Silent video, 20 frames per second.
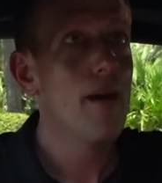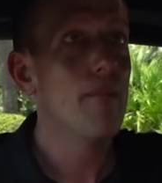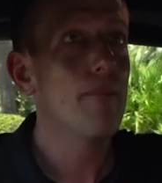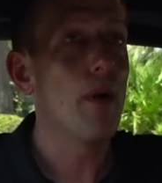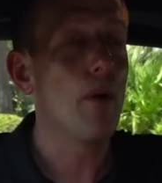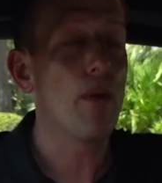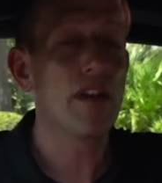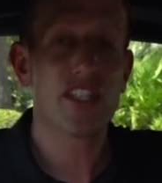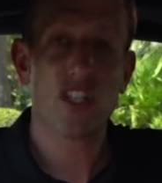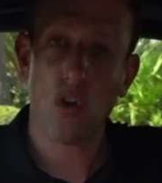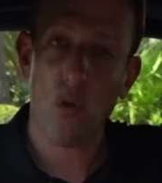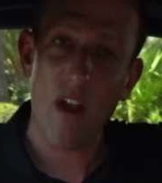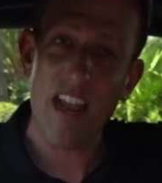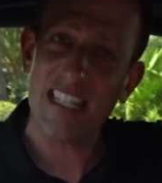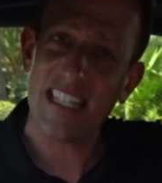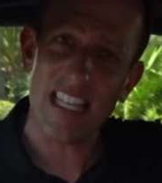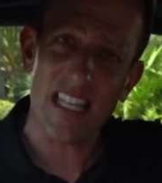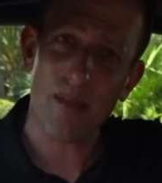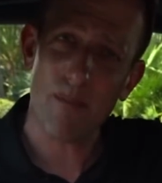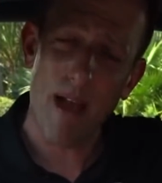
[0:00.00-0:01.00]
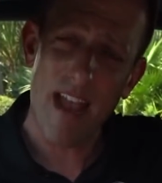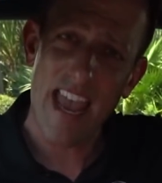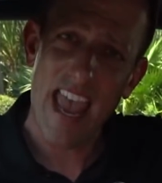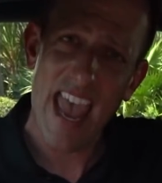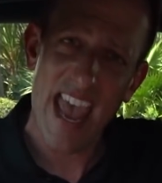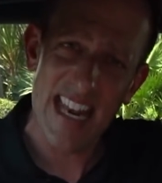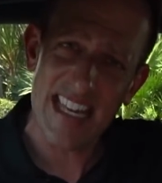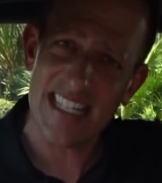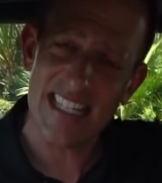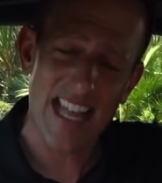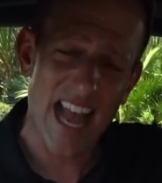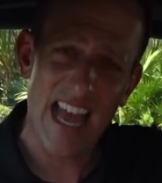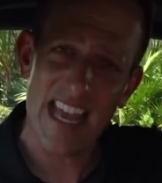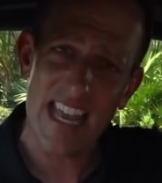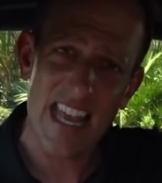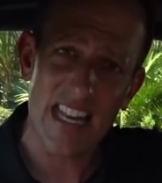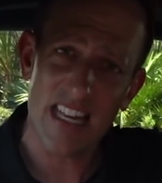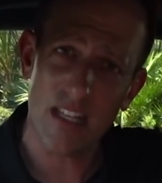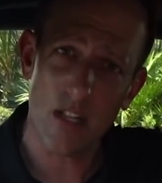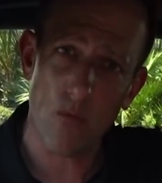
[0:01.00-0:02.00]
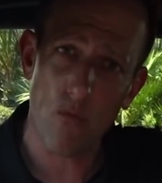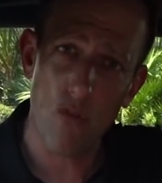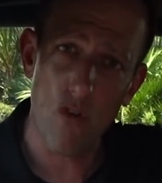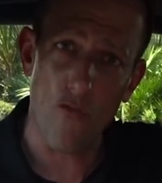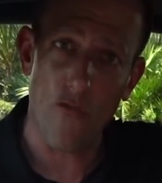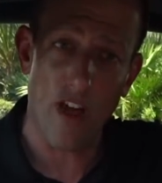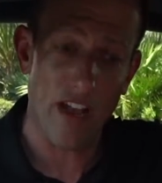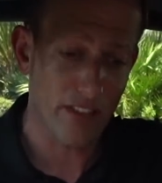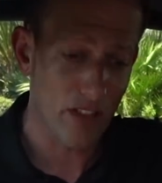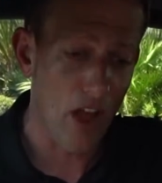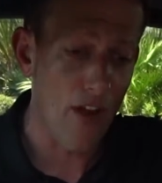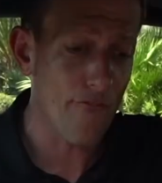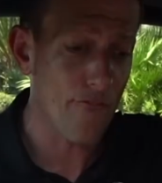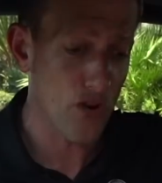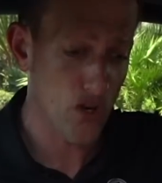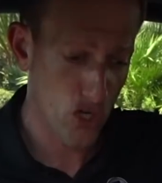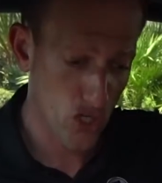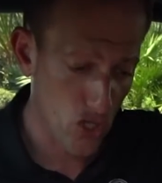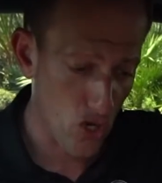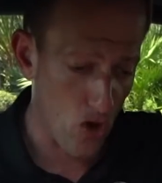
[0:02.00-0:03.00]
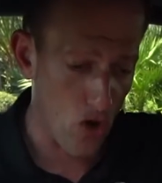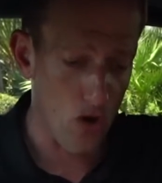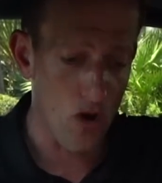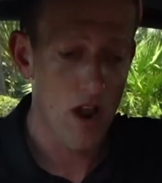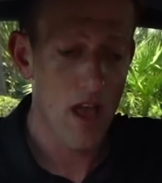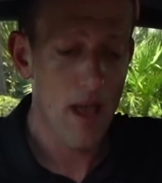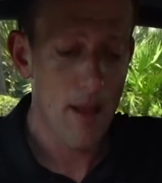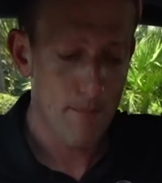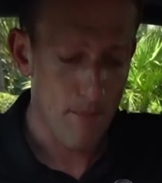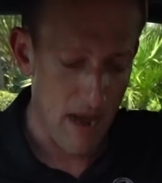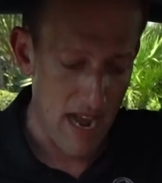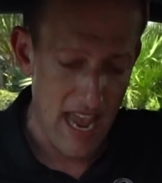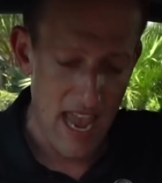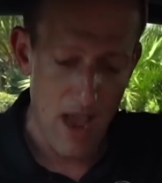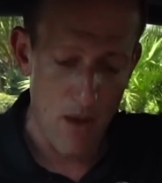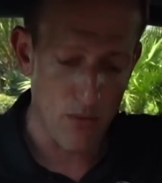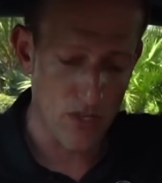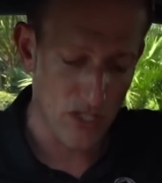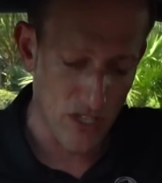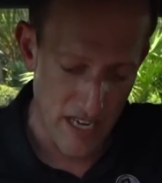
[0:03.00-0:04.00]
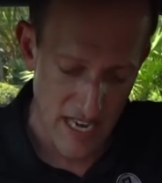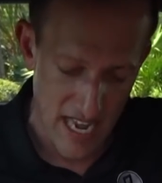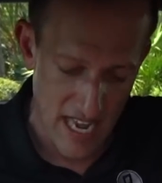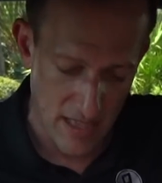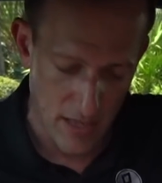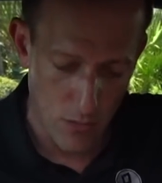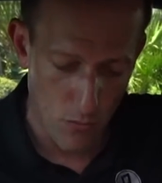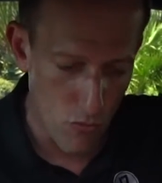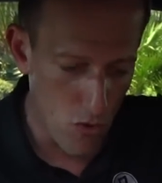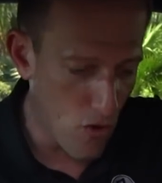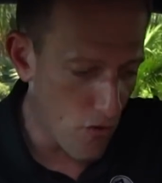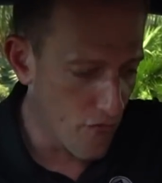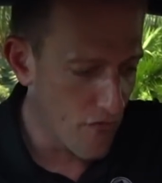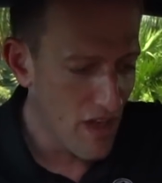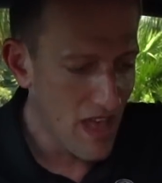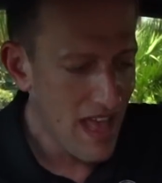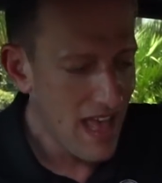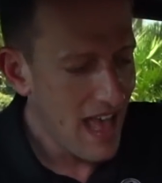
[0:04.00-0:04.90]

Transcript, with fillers: But what's crazy is my head is not hitting the roof. I thought for sure my head was gonna hit the roof.